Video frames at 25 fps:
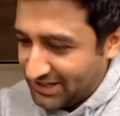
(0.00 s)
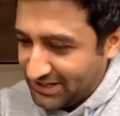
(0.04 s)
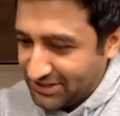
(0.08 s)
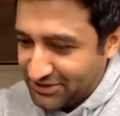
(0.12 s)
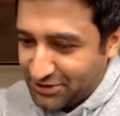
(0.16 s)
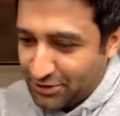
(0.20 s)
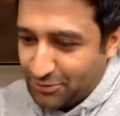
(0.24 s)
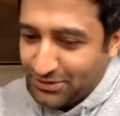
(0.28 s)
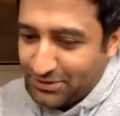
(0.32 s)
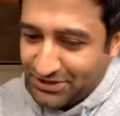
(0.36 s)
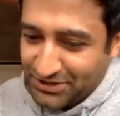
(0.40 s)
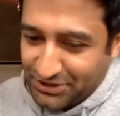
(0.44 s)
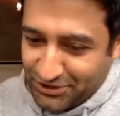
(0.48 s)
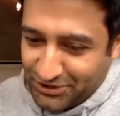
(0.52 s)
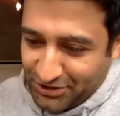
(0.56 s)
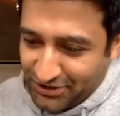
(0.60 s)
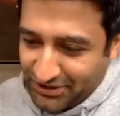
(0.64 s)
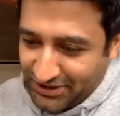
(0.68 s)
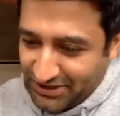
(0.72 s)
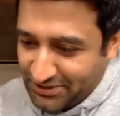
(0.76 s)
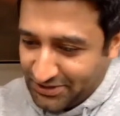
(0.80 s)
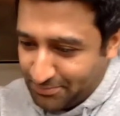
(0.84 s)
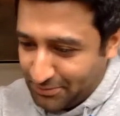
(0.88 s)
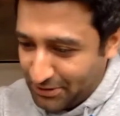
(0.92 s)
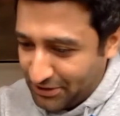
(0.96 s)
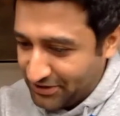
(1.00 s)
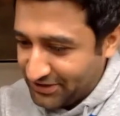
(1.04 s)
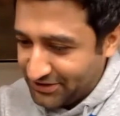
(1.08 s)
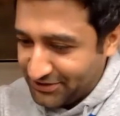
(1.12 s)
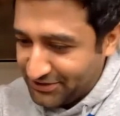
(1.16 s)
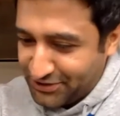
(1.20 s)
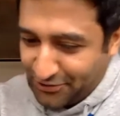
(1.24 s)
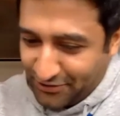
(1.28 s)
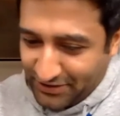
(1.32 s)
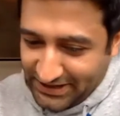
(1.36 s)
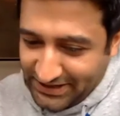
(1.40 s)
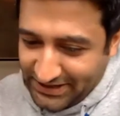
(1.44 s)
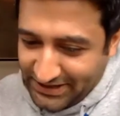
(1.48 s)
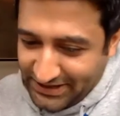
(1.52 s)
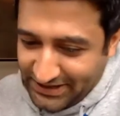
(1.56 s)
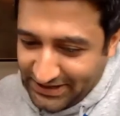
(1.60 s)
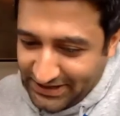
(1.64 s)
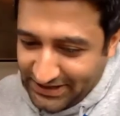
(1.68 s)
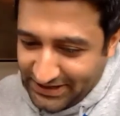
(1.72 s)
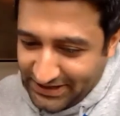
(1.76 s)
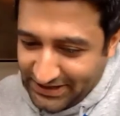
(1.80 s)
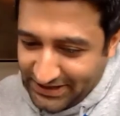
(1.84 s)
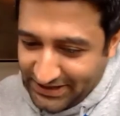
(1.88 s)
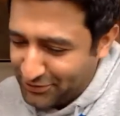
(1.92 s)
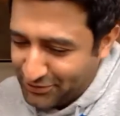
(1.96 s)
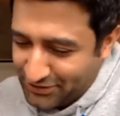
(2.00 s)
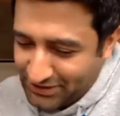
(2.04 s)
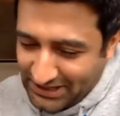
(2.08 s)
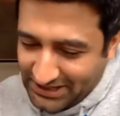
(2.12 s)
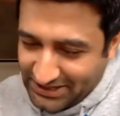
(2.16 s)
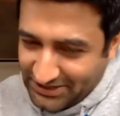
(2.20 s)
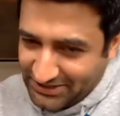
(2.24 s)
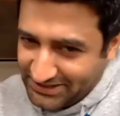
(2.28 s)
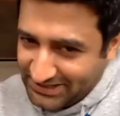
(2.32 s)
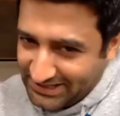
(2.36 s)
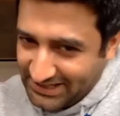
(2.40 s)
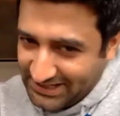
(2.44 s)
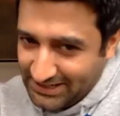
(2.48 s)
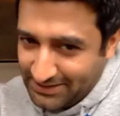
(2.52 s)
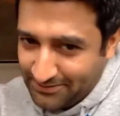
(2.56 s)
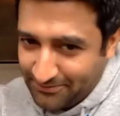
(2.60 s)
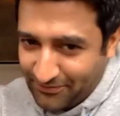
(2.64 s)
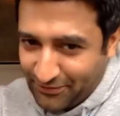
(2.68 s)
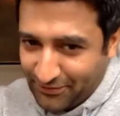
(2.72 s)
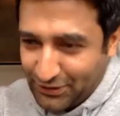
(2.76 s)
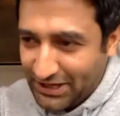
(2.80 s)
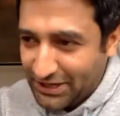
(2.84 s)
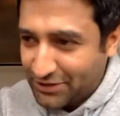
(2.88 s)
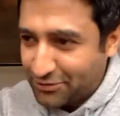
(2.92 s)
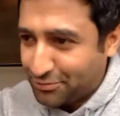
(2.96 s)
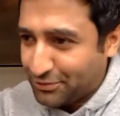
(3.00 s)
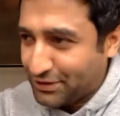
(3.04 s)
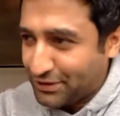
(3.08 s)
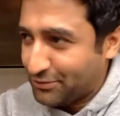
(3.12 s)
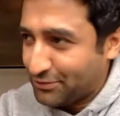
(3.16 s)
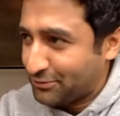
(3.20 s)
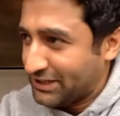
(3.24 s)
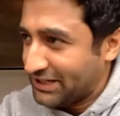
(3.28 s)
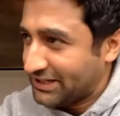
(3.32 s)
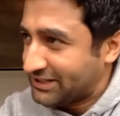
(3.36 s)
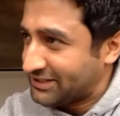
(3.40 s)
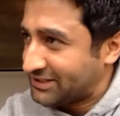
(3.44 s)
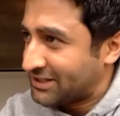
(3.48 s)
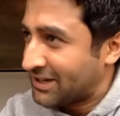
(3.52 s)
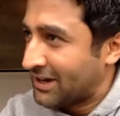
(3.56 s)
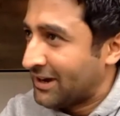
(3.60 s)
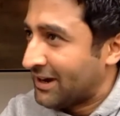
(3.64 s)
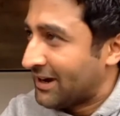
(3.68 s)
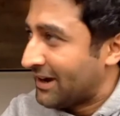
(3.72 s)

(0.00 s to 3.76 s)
It's always such a good experience. You're in it together. You're like a team for like 3 weeks.